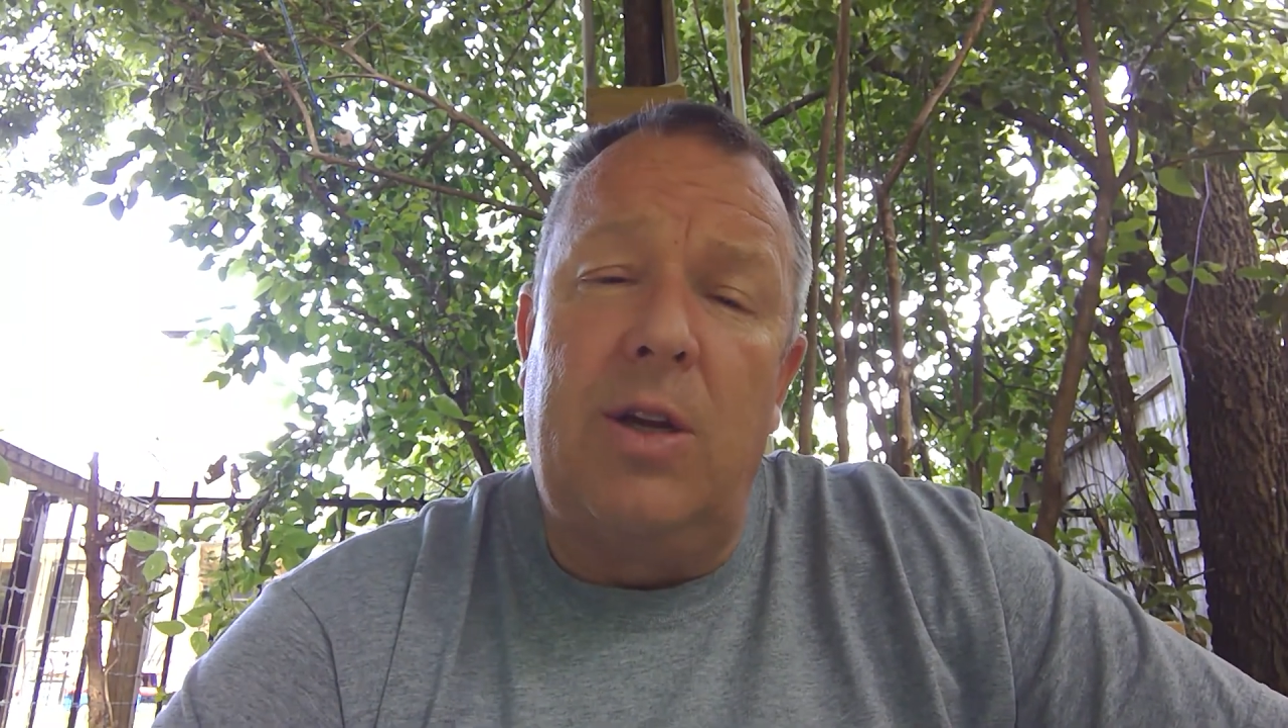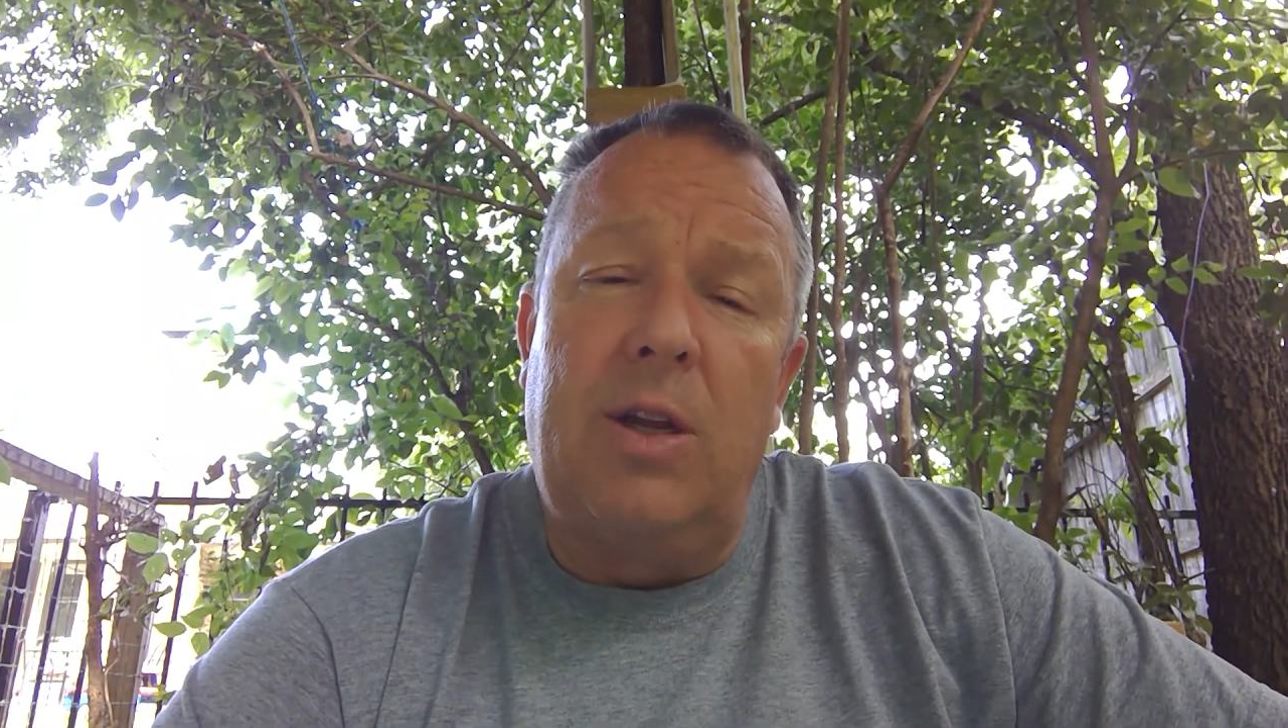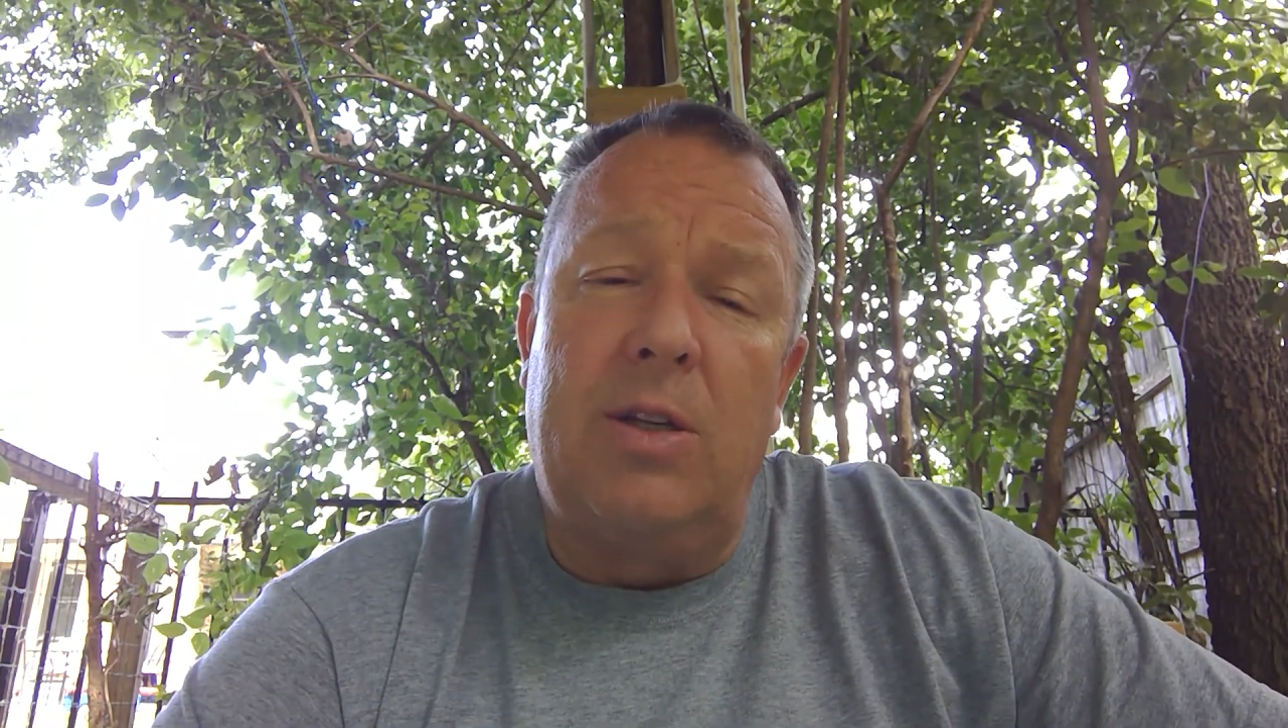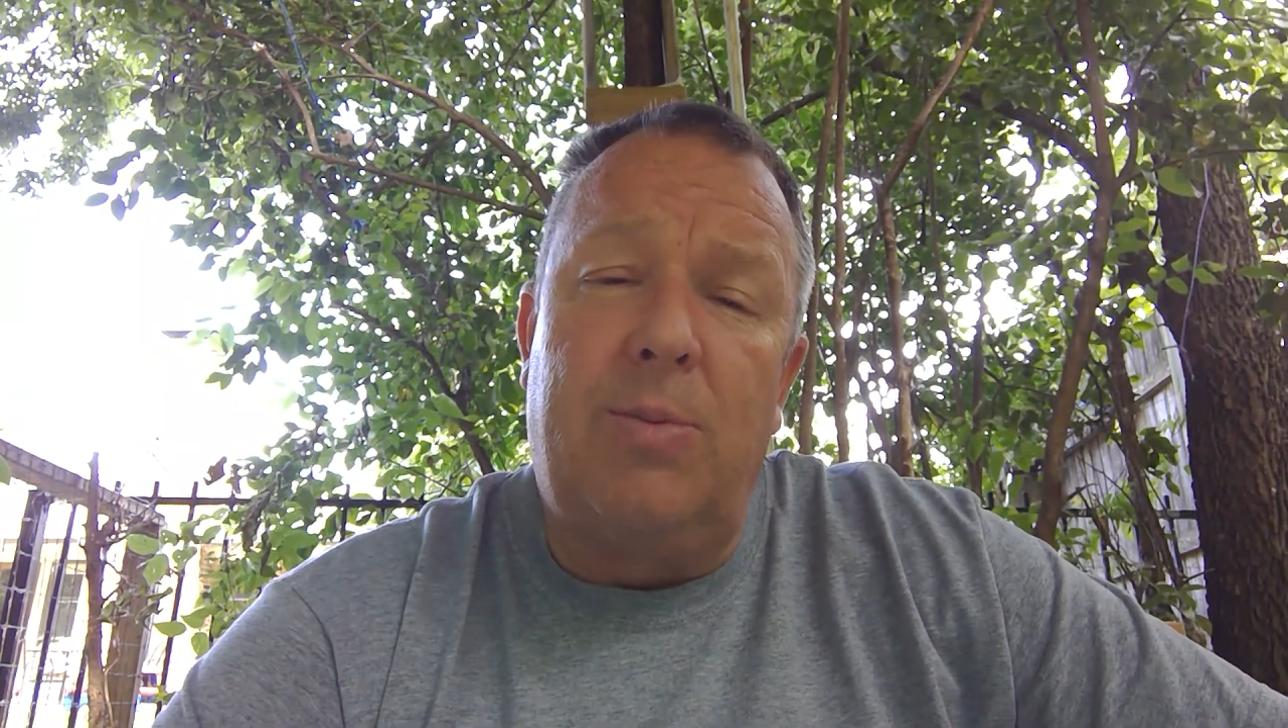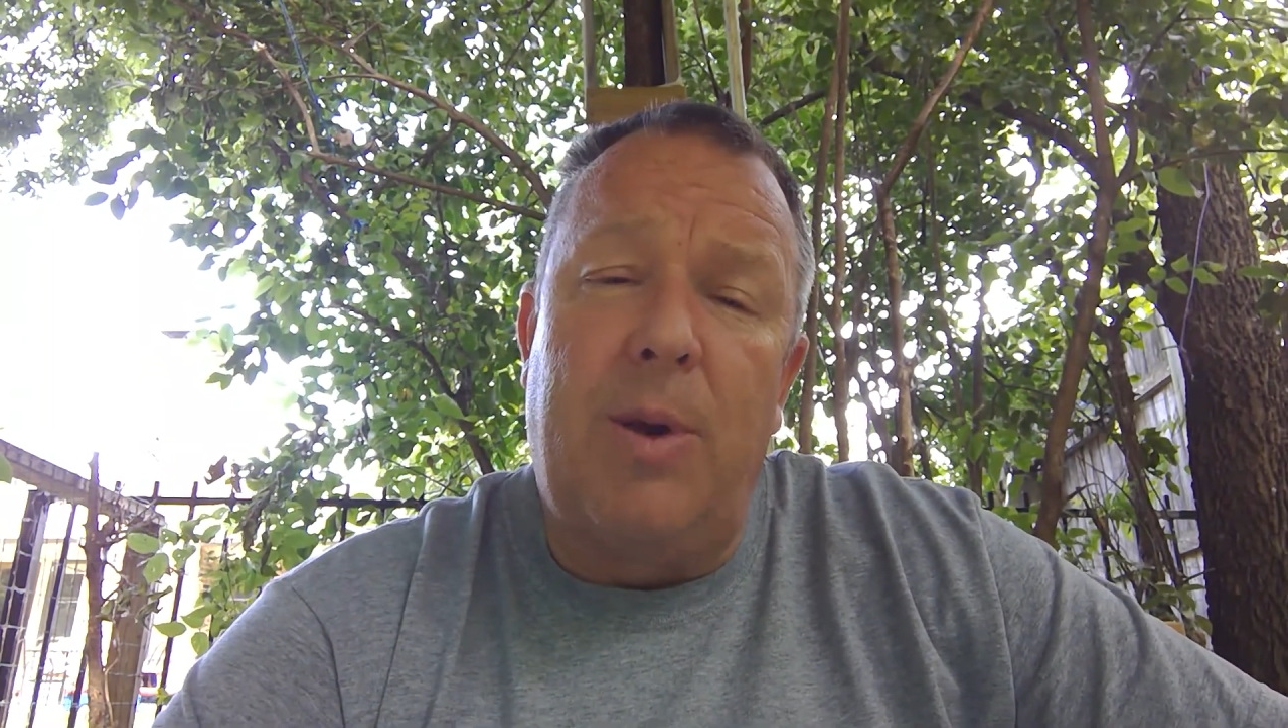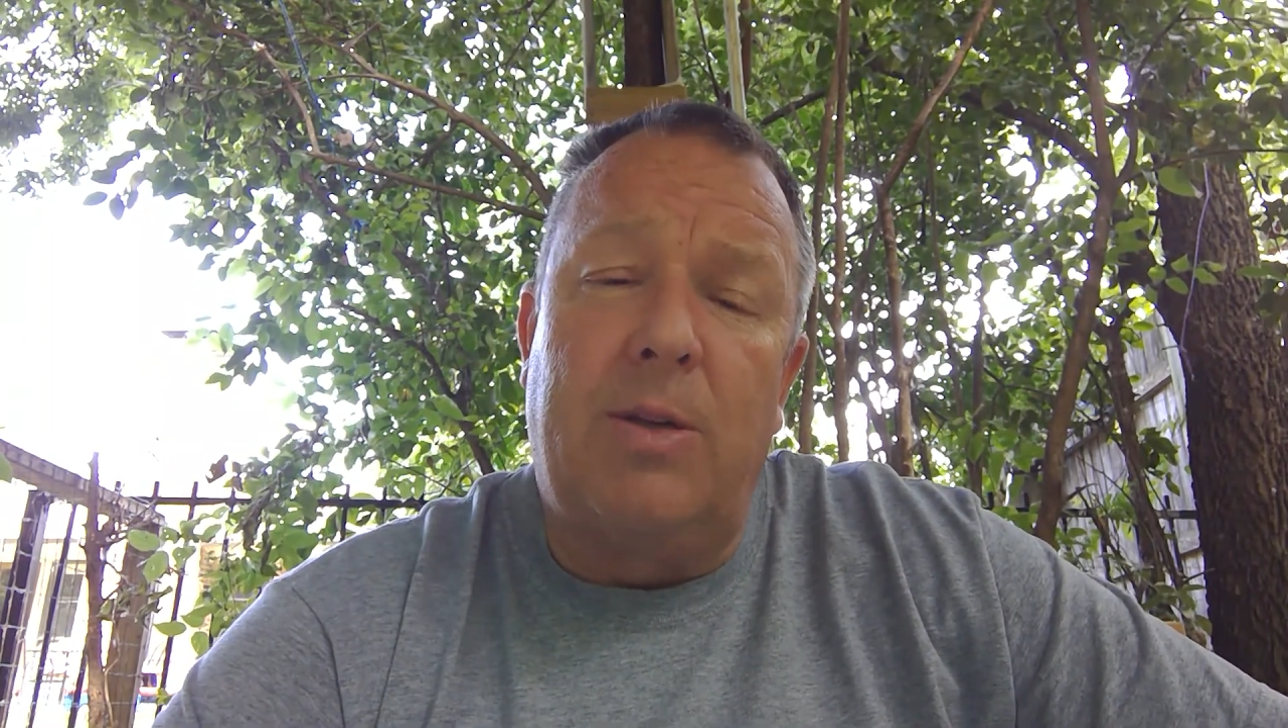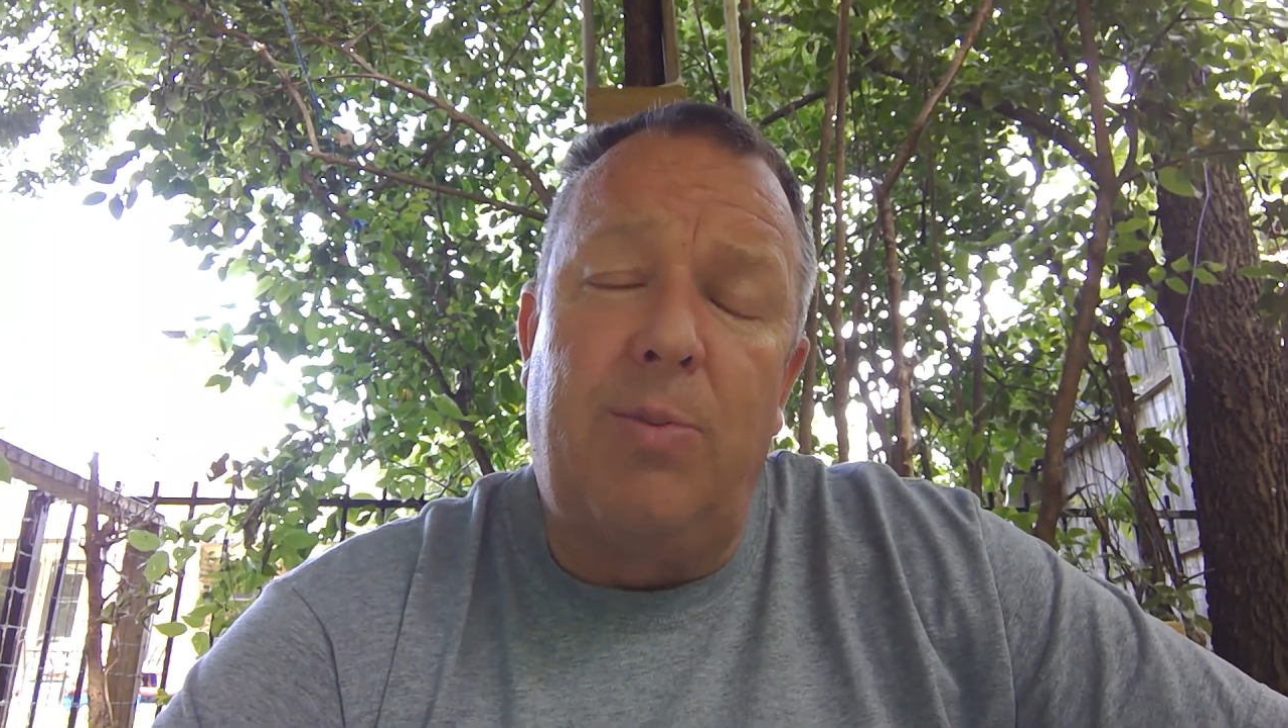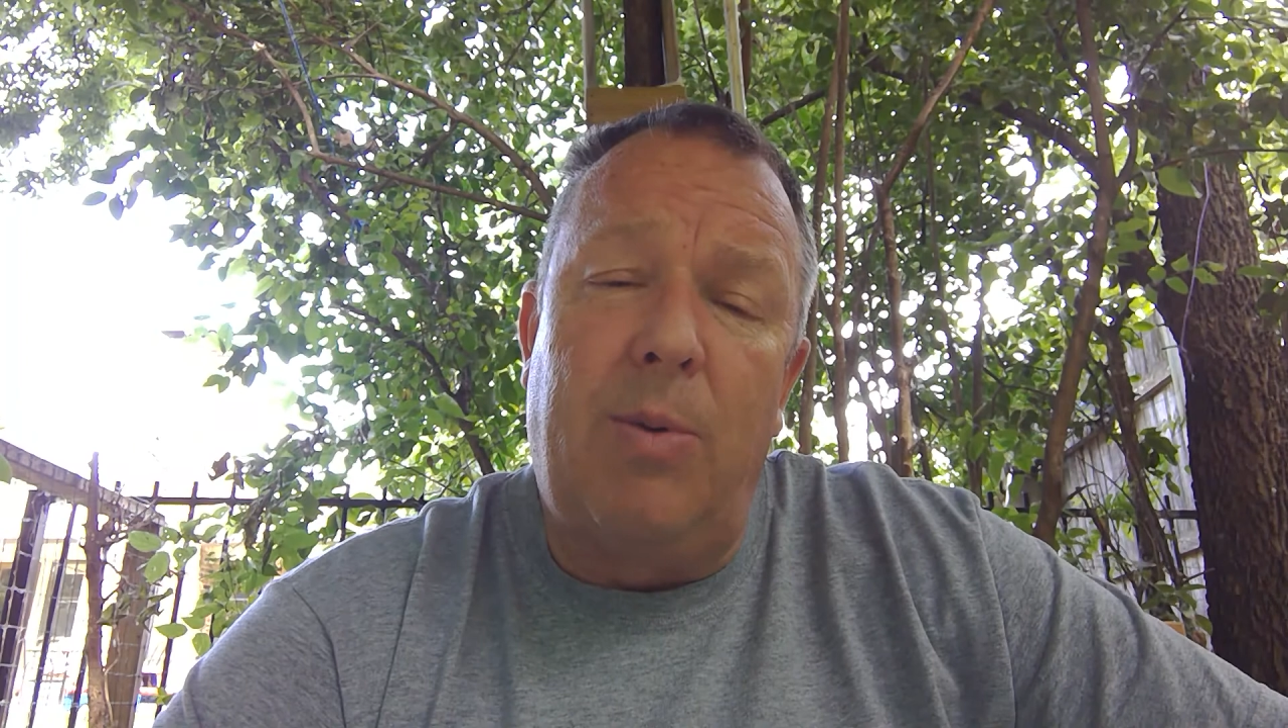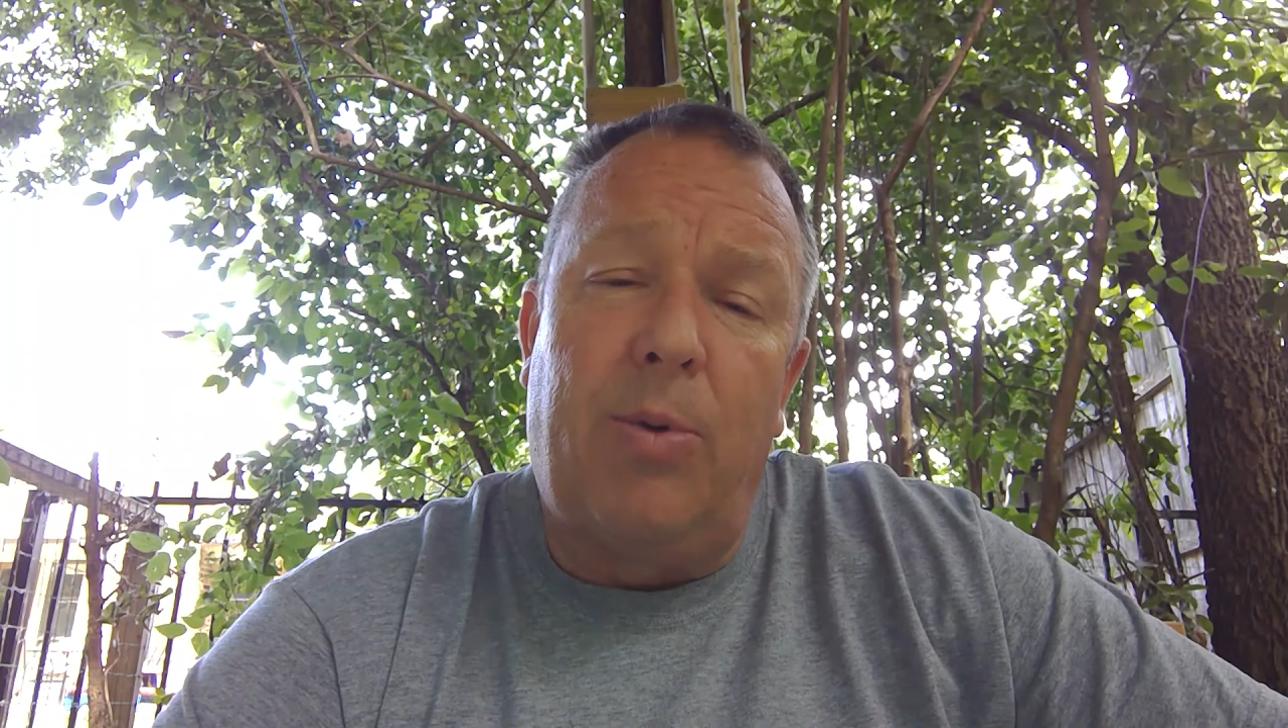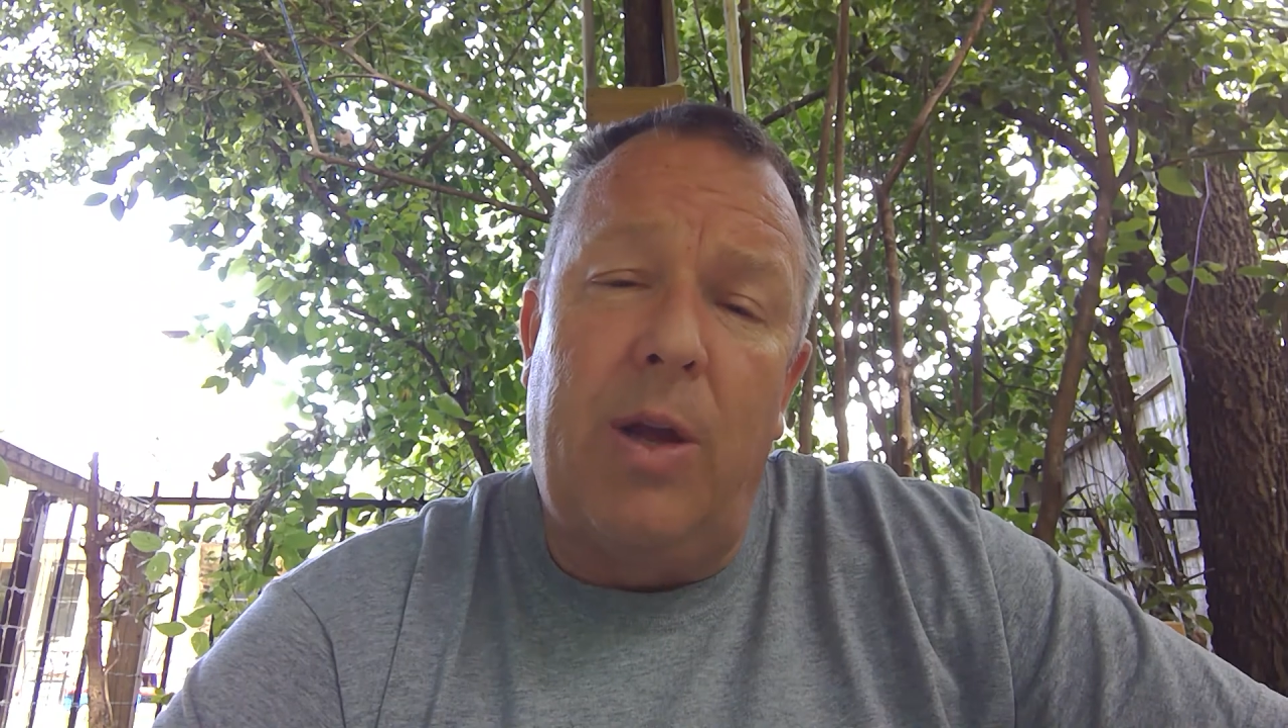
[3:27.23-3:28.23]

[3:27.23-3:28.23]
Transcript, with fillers: he expects people to